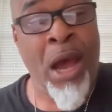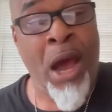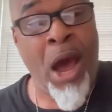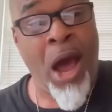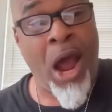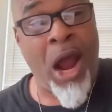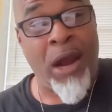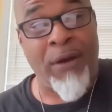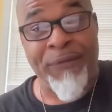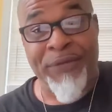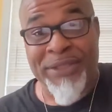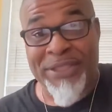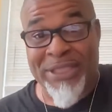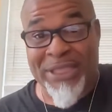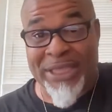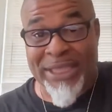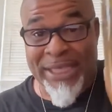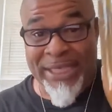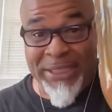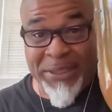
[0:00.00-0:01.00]

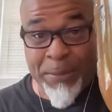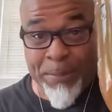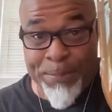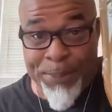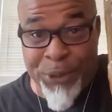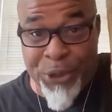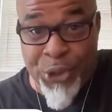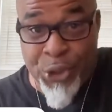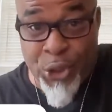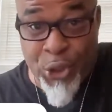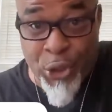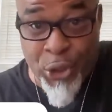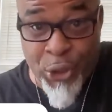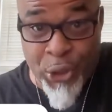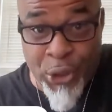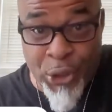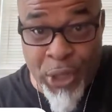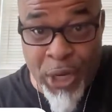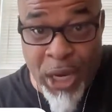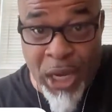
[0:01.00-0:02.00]
harvest this
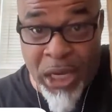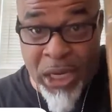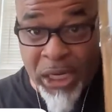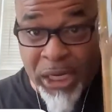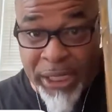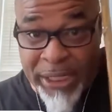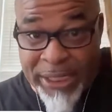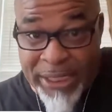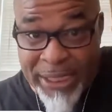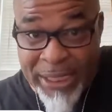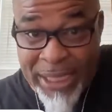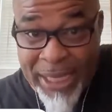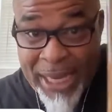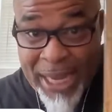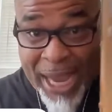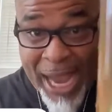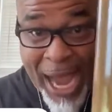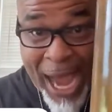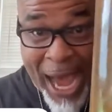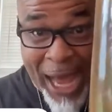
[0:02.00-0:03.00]
pure honey
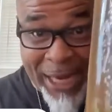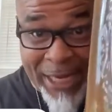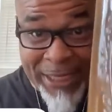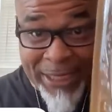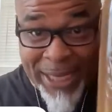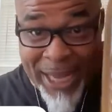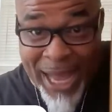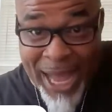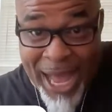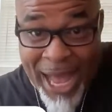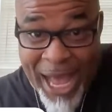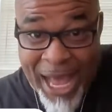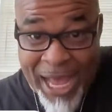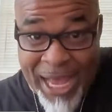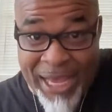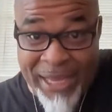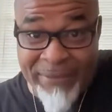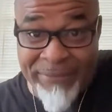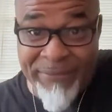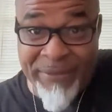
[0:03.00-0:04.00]
out of the
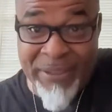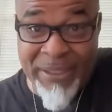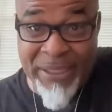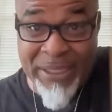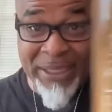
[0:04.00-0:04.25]
hive